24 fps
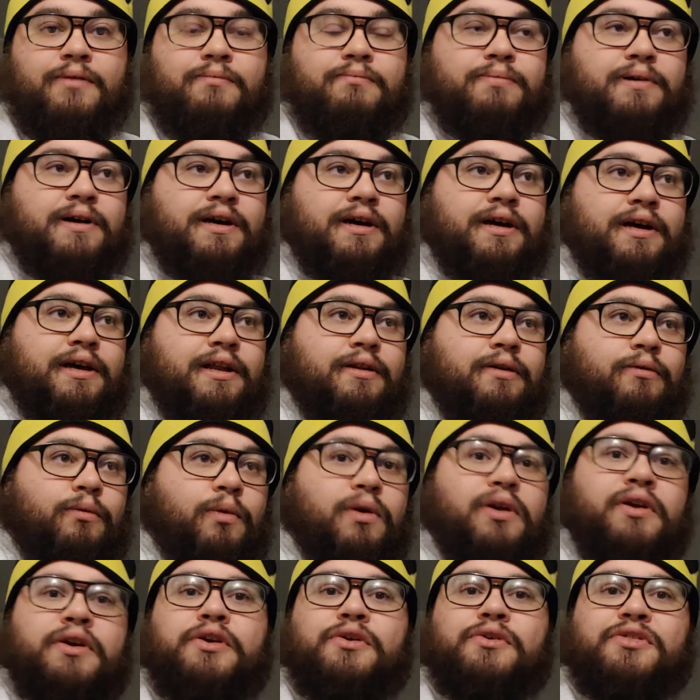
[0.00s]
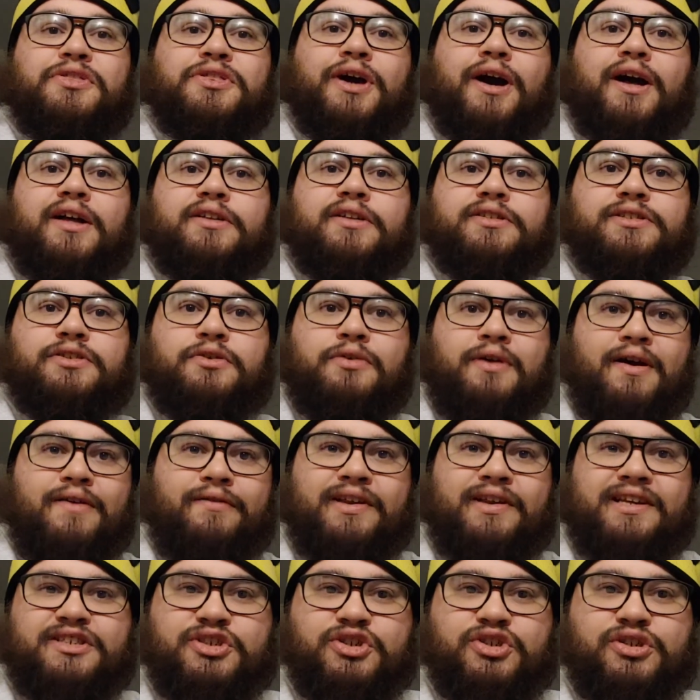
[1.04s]
But what are your thoughts? Do you have
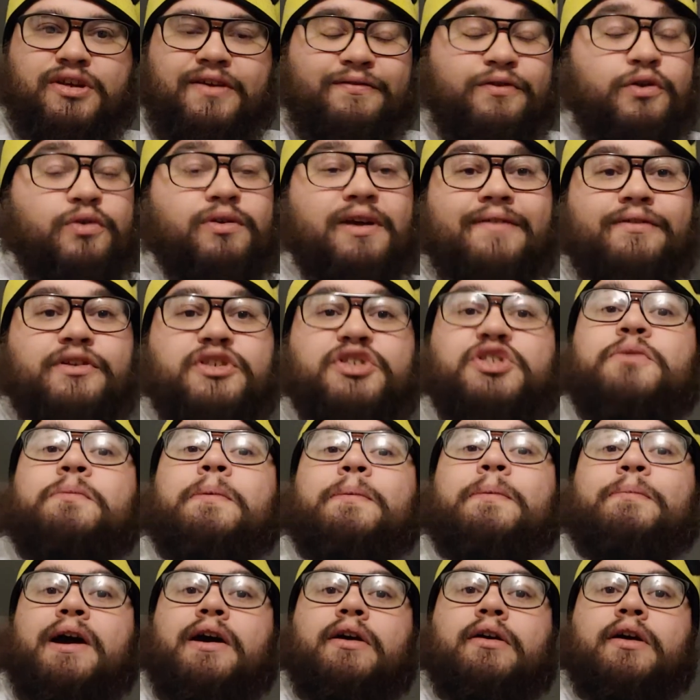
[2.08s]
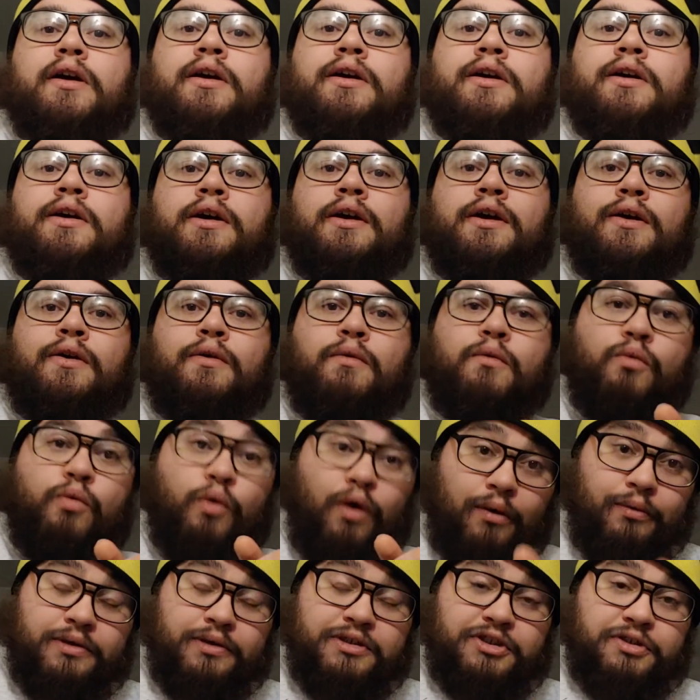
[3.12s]
any? If you could have a superpower,
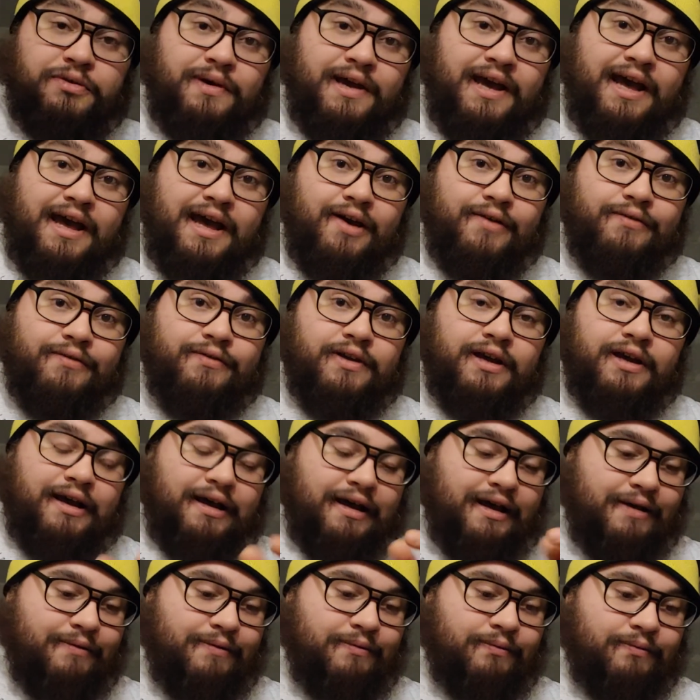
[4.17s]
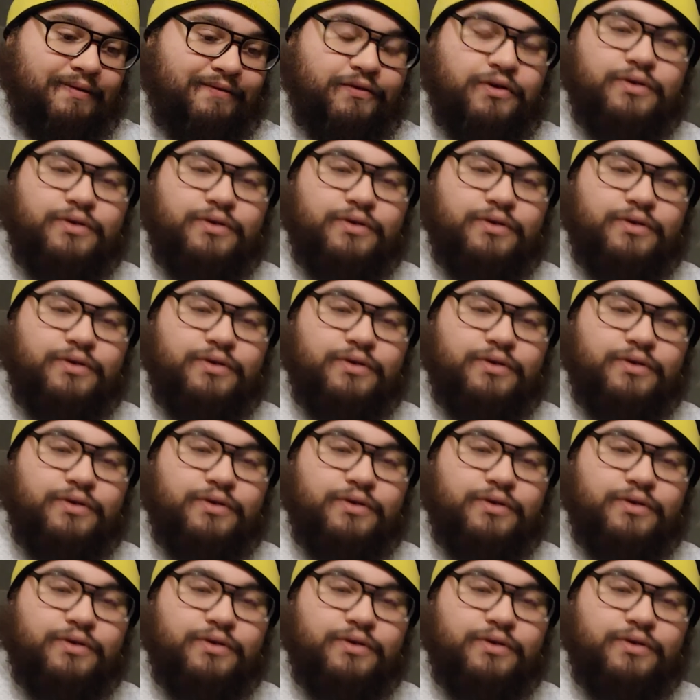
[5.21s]
what would you have? If